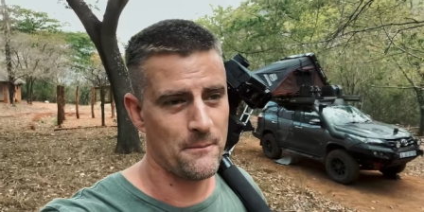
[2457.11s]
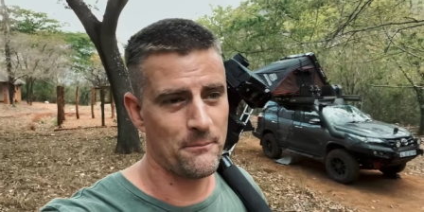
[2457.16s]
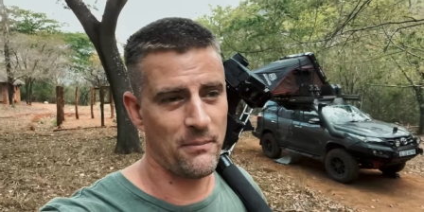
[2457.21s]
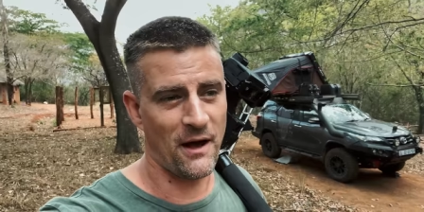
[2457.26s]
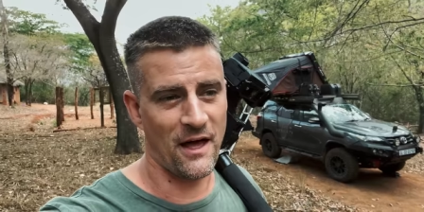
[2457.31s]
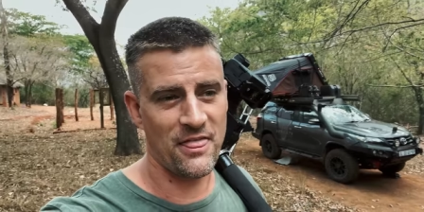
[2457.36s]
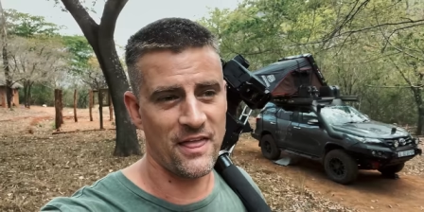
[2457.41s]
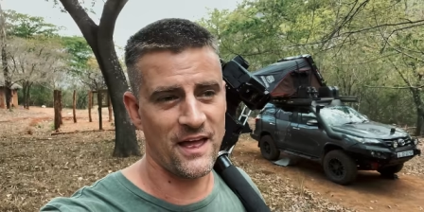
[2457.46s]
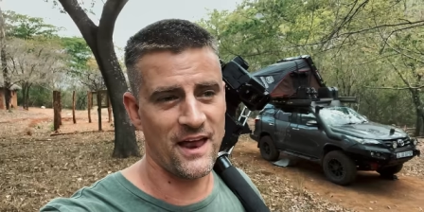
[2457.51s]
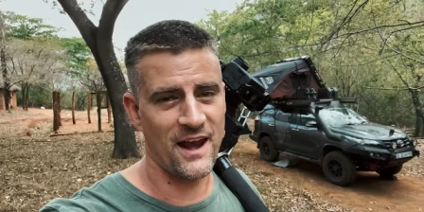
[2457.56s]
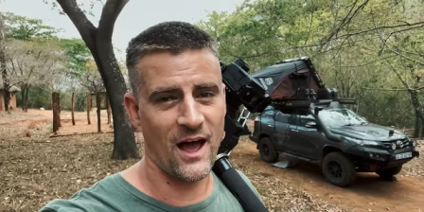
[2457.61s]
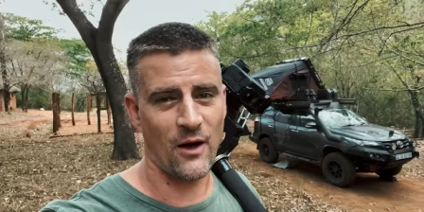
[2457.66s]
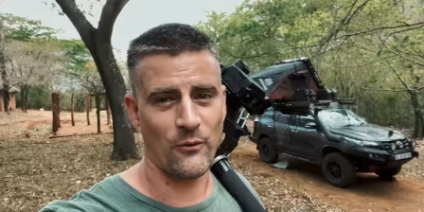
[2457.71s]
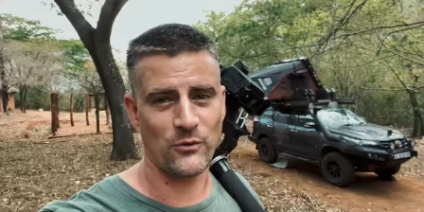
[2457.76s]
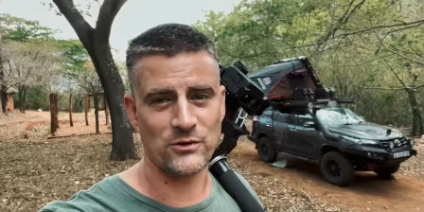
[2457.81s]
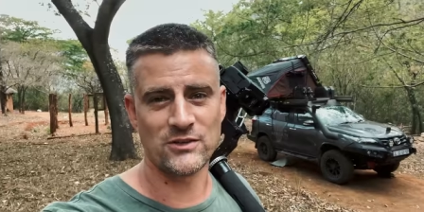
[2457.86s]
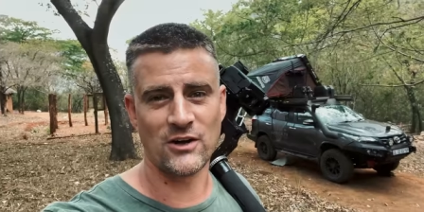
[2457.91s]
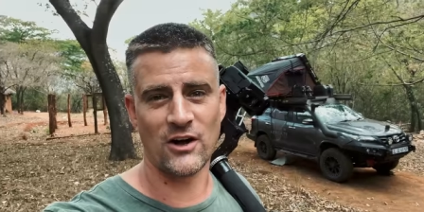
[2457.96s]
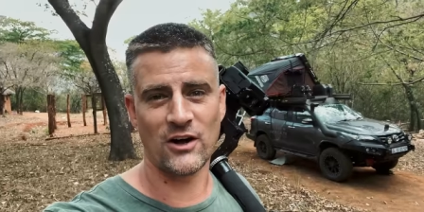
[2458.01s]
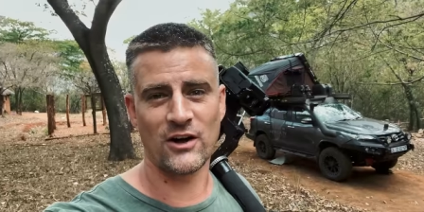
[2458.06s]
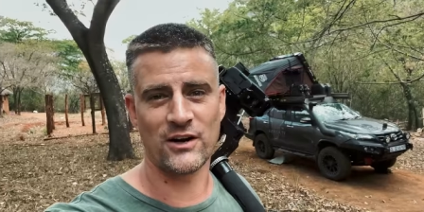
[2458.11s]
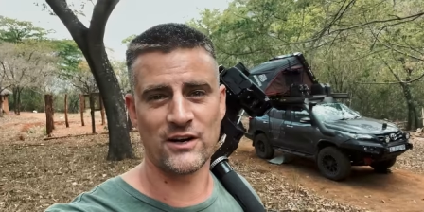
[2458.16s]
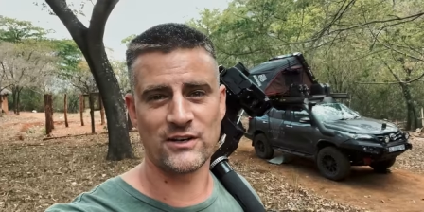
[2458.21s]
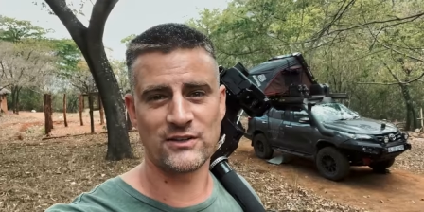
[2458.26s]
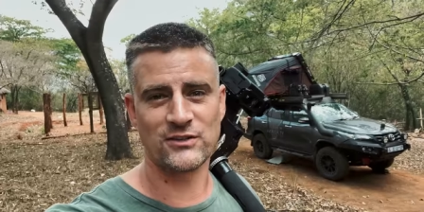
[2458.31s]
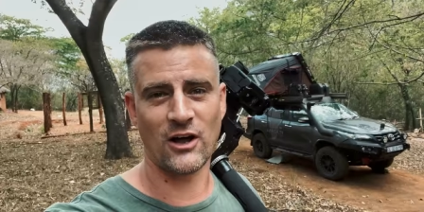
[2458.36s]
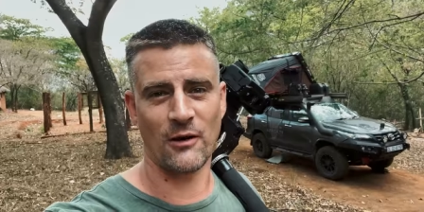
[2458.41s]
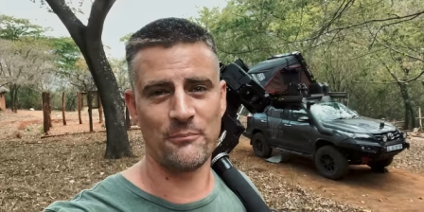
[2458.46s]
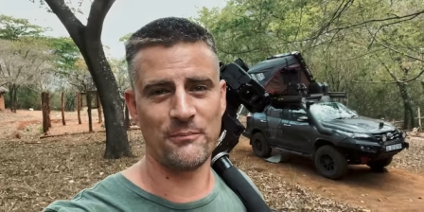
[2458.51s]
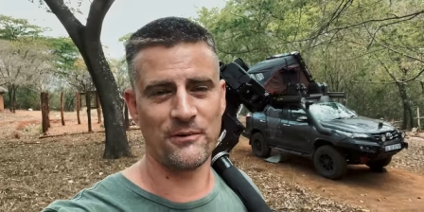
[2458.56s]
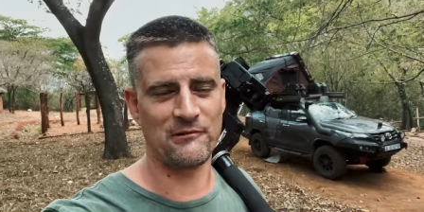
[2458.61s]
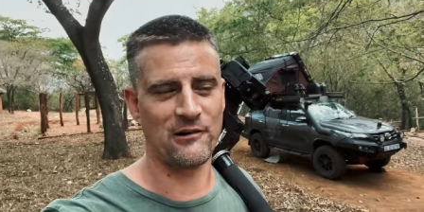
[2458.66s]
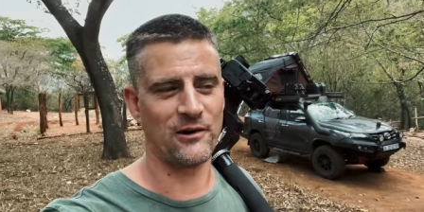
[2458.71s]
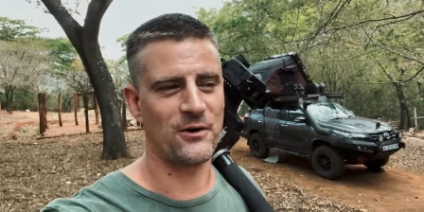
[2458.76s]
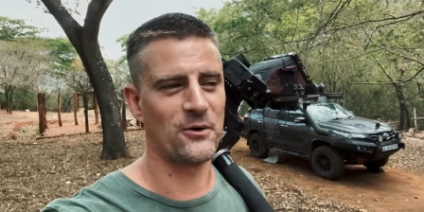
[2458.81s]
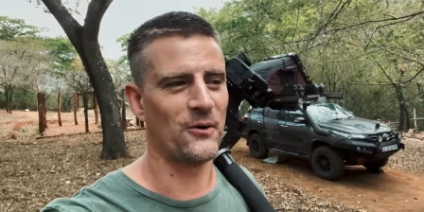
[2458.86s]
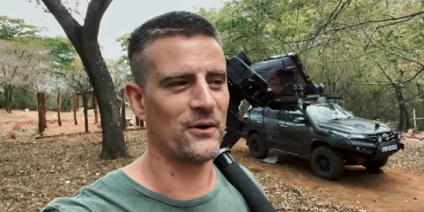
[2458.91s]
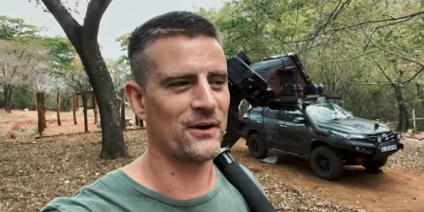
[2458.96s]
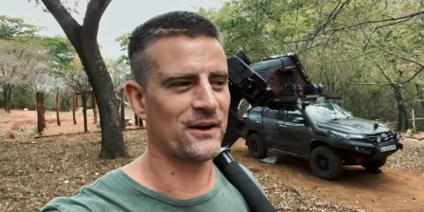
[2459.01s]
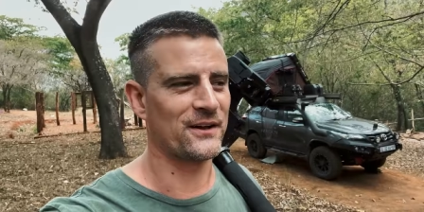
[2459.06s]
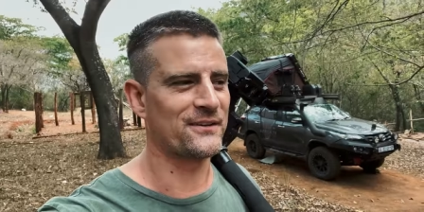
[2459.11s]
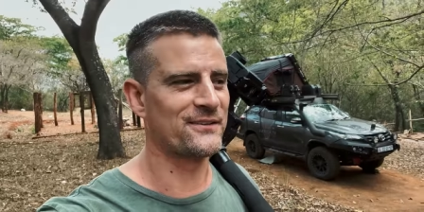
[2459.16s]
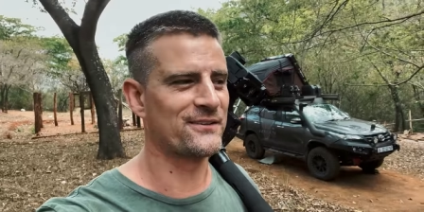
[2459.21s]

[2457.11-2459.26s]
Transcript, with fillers: By then, I was not going to stop and record it.